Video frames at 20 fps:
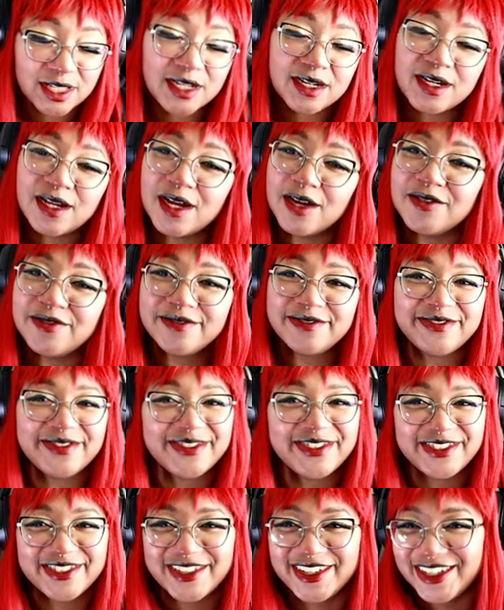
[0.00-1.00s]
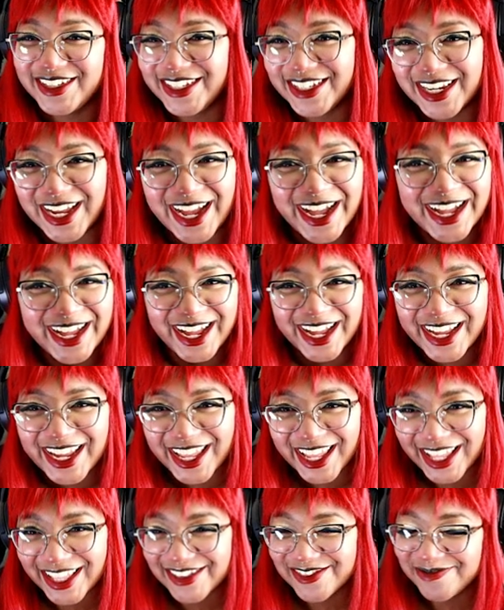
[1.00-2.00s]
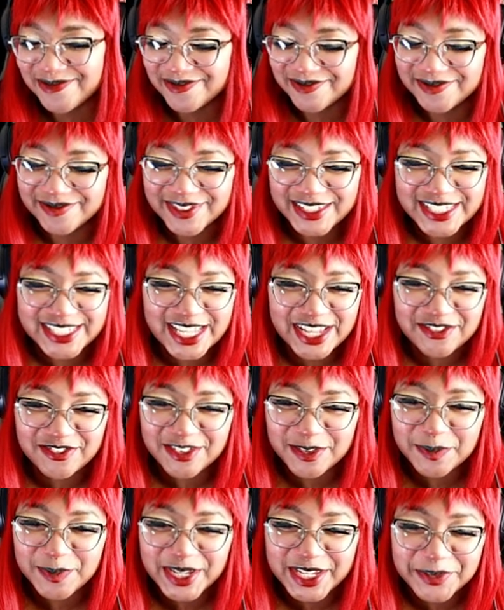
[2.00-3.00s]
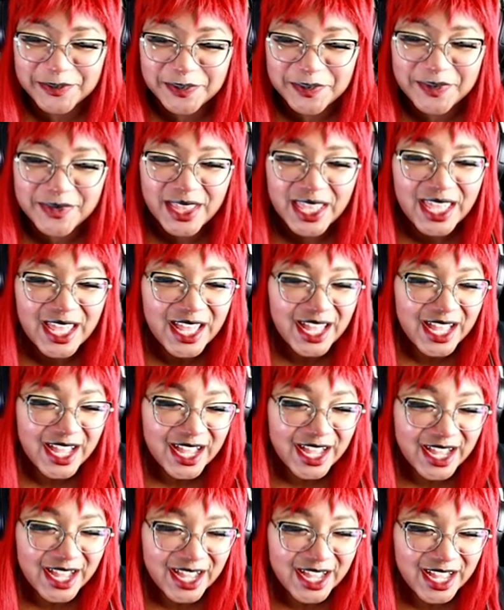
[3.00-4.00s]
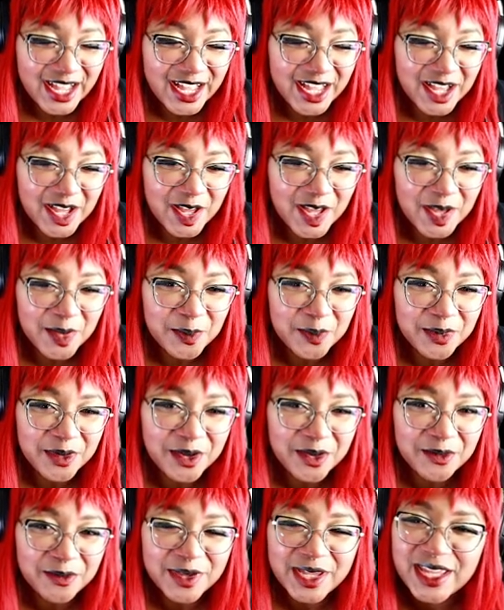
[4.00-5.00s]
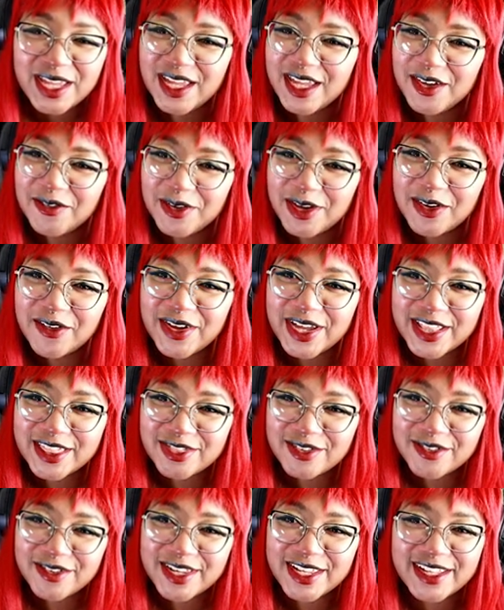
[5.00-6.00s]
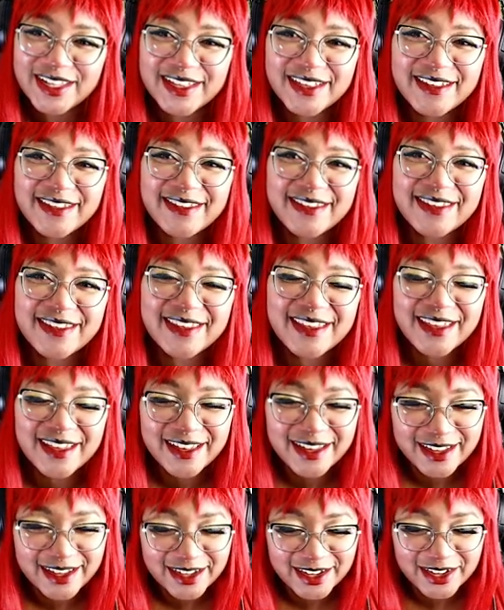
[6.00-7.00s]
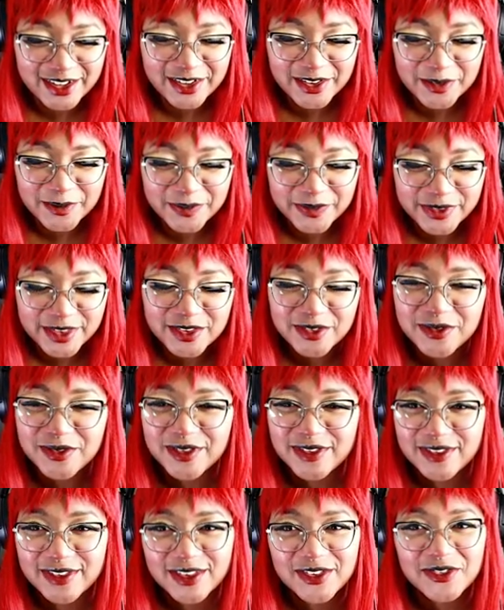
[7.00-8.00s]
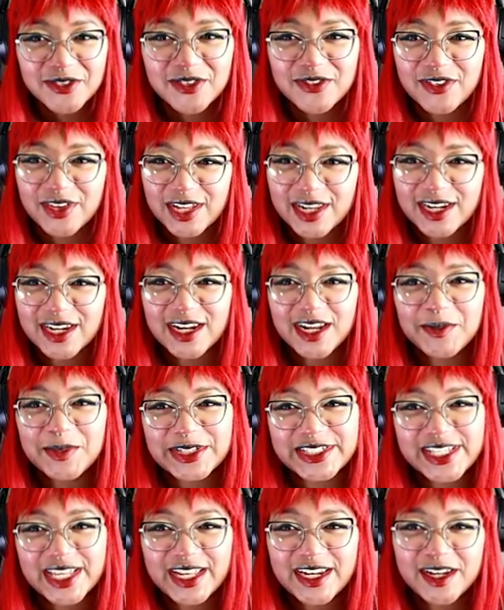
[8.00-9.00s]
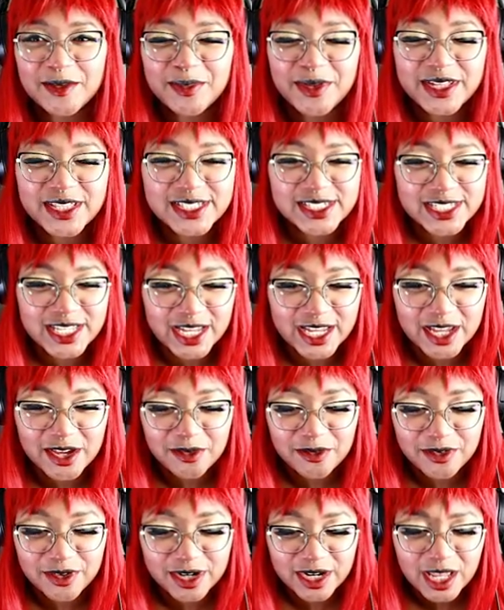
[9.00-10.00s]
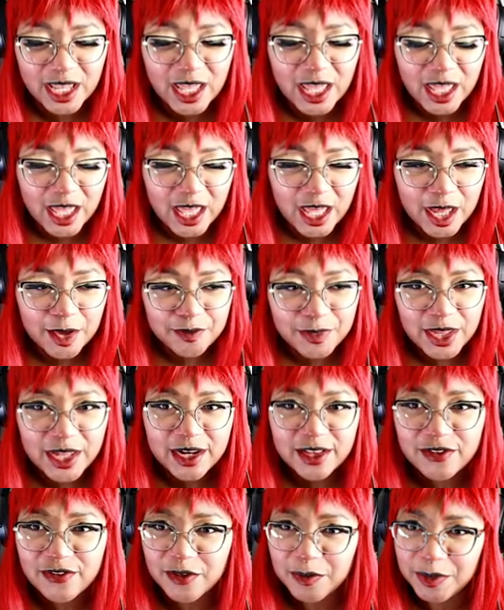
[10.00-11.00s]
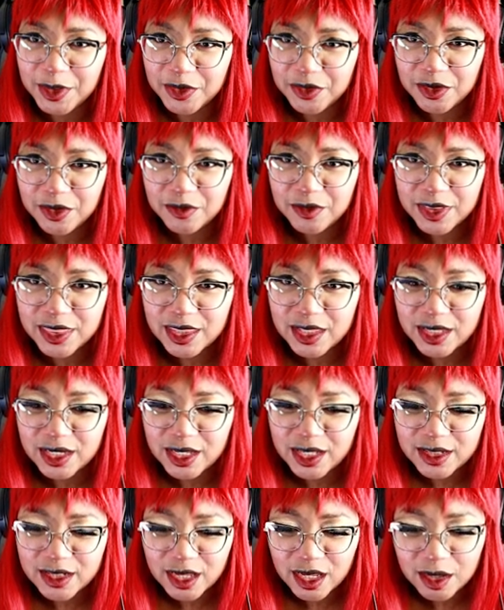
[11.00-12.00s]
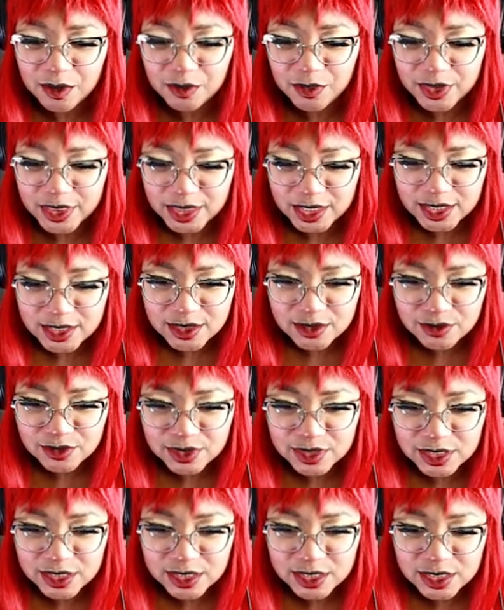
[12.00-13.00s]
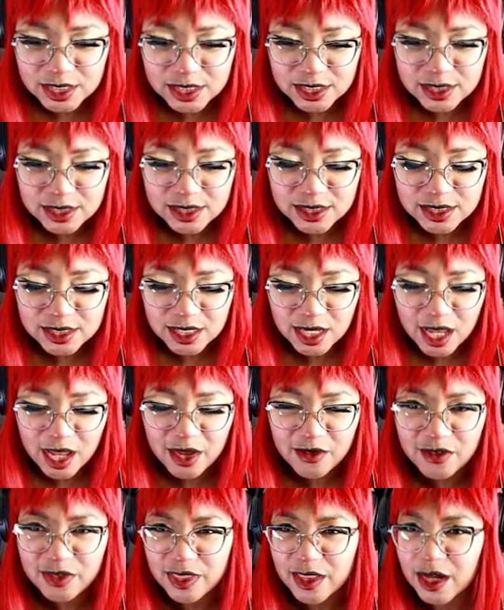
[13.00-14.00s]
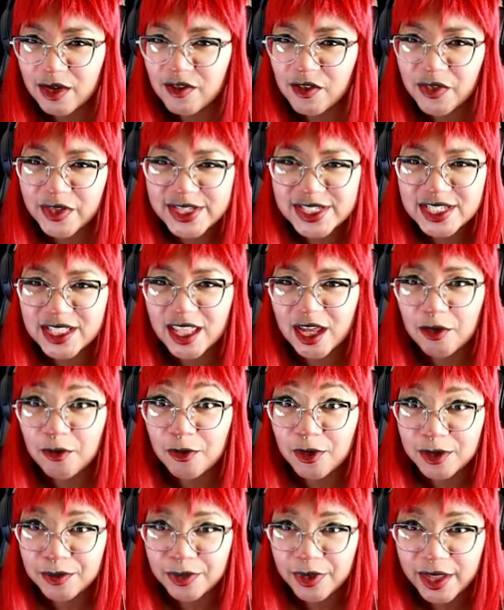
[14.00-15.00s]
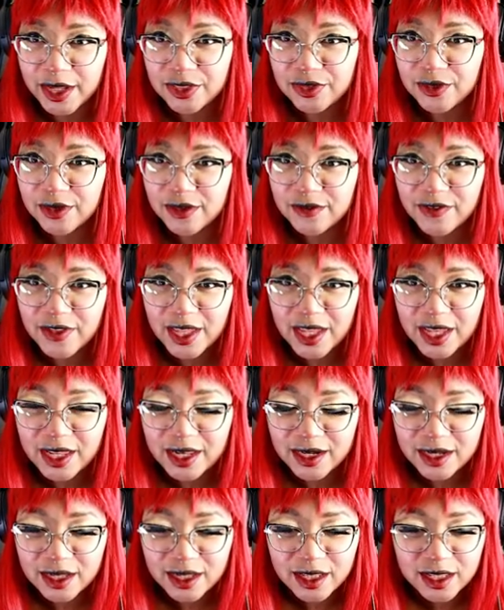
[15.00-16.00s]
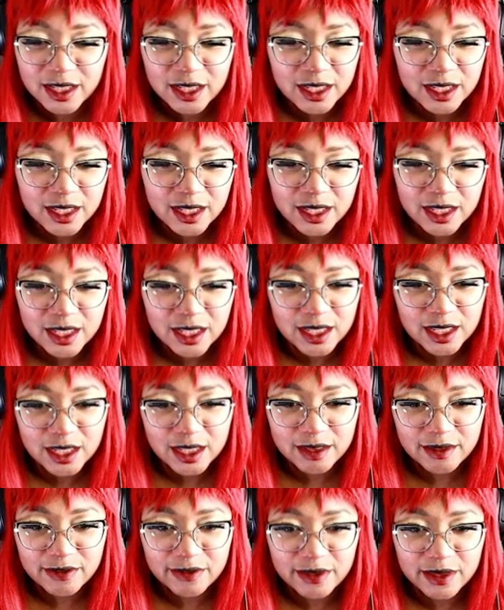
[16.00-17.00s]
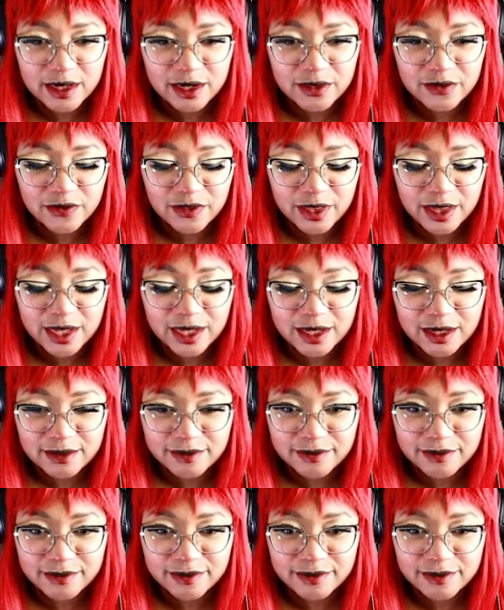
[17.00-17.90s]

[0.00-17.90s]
like, no. Nah, I can't. This ain't for me. But we gonna get through these. This was fun, and I'm excited to play the second one. I'm not as familiar with it as I am with this one, because I think I've only seen, like, one playthrough of that. Instead of, like,